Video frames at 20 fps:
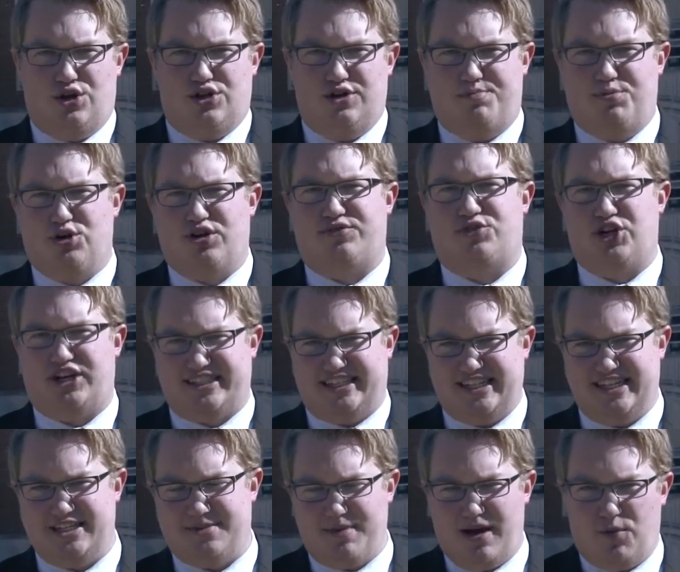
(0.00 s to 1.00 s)
The Board of
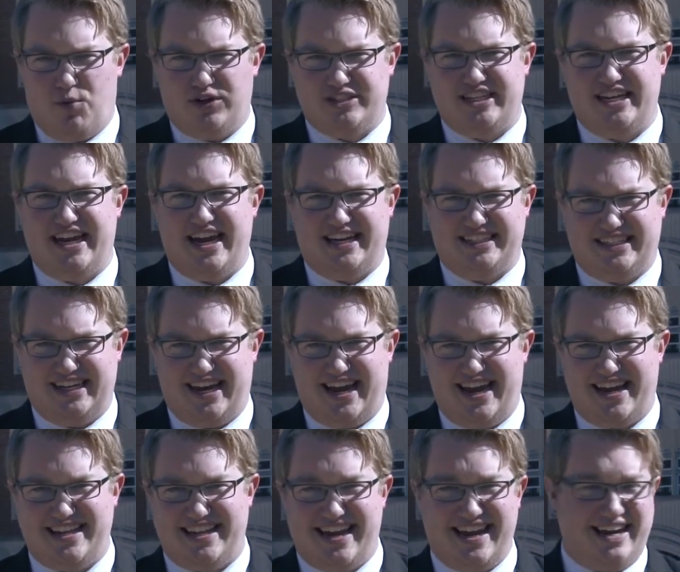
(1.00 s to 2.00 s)
Trustees met once again
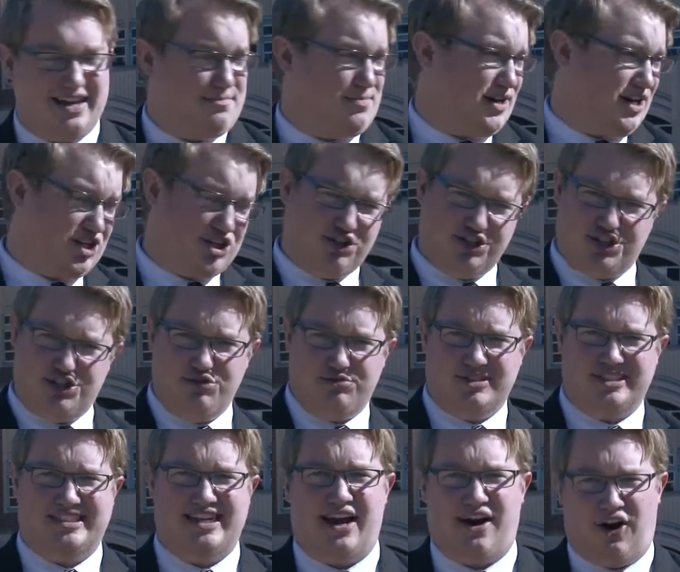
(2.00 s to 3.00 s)
today in the L.A. Pittenger
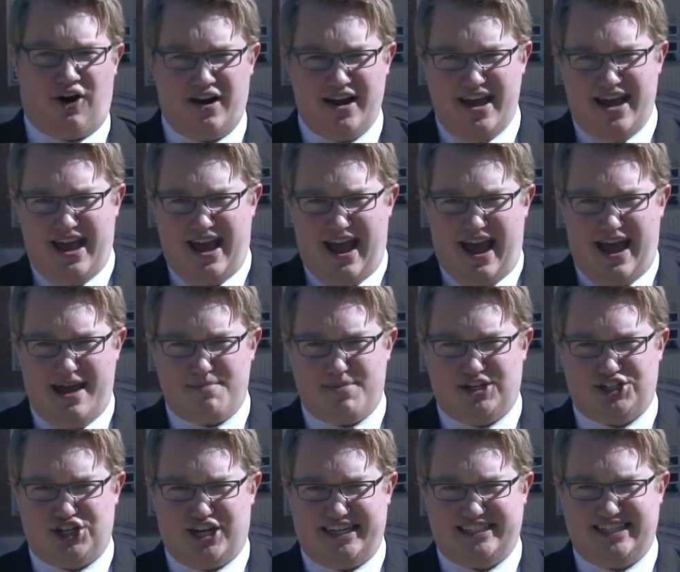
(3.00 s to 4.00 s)
Student Center,
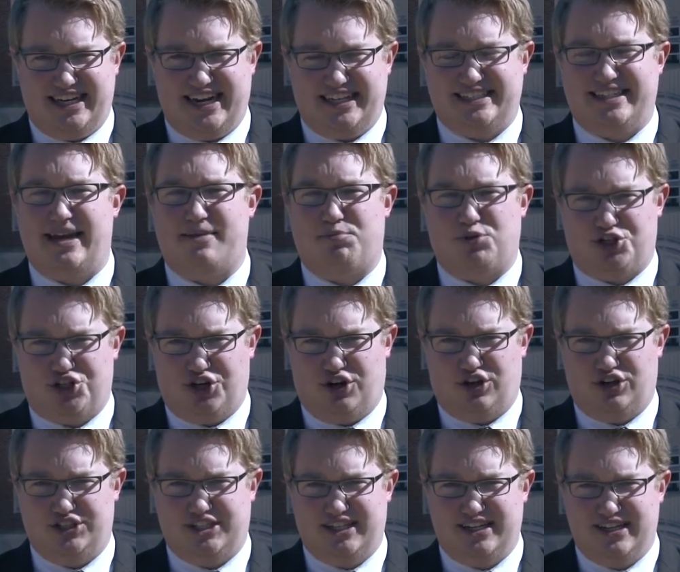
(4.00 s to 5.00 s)
and much like today's
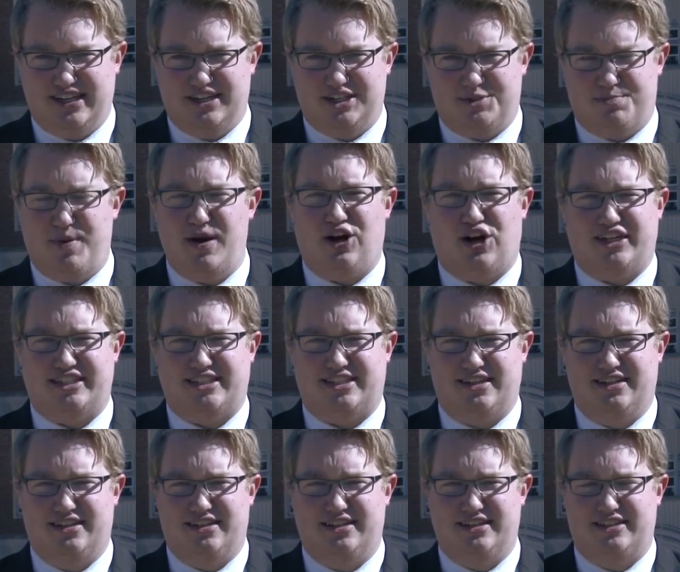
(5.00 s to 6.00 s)
temperatures,
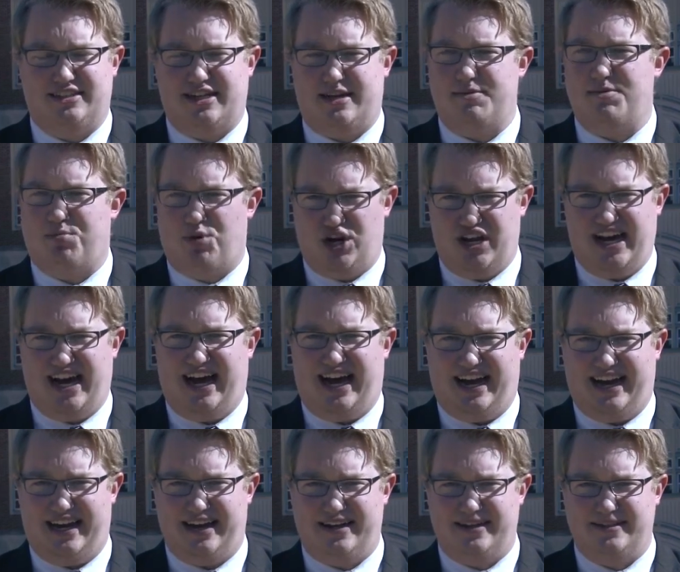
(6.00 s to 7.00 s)
spirits seemed pretty
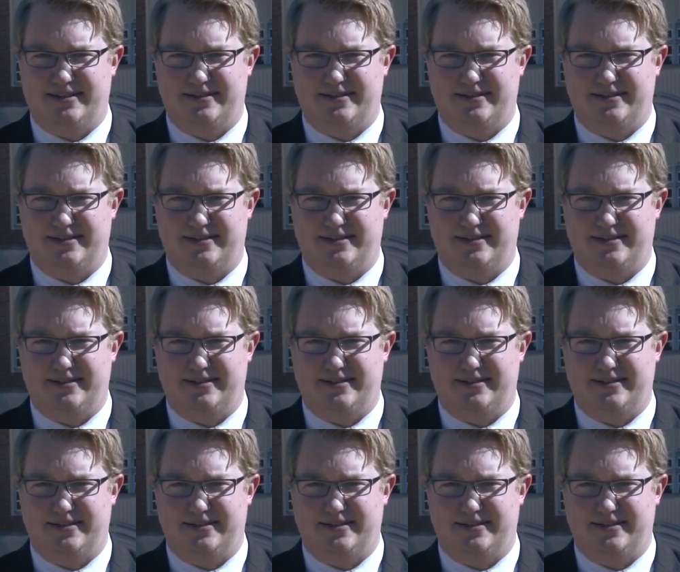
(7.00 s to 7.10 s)
high.